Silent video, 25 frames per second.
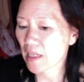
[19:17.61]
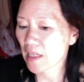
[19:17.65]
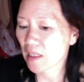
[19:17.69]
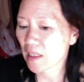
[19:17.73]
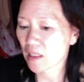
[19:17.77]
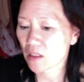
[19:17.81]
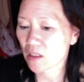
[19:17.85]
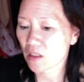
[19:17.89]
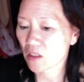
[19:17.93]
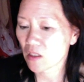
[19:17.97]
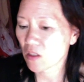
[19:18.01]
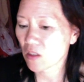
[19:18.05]
and
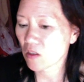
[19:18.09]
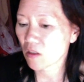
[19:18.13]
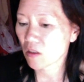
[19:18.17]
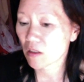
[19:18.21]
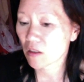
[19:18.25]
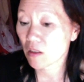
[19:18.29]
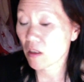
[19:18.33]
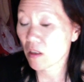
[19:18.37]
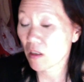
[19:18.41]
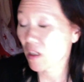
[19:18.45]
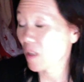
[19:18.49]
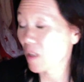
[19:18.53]
I just
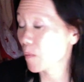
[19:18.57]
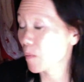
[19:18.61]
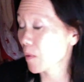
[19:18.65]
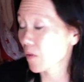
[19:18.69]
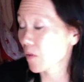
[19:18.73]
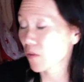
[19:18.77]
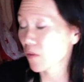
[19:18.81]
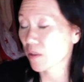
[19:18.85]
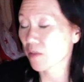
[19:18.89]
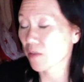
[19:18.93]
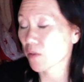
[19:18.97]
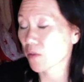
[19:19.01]
started talking about
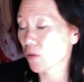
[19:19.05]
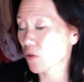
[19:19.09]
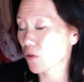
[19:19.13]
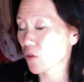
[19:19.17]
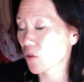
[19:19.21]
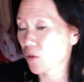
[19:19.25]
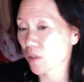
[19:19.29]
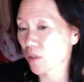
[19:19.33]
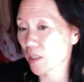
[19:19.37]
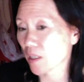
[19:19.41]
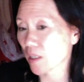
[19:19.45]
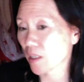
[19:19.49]
this photo
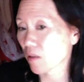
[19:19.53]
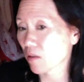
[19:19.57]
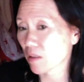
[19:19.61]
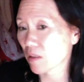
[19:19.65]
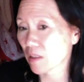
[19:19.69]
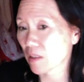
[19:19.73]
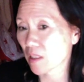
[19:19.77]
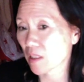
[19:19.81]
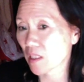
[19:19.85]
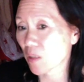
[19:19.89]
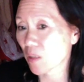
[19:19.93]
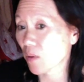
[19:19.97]
shoot I had on
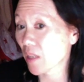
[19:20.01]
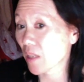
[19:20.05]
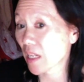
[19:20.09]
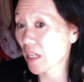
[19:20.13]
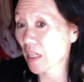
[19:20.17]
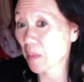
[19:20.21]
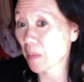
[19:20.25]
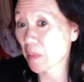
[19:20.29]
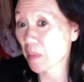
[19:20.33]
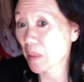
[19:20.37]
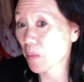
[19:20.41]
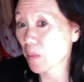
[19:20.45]
Sunday with
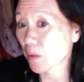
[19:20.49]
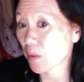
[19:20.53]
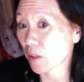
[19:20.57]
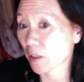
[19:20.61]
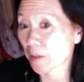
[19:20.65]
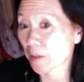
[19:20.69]
8 people,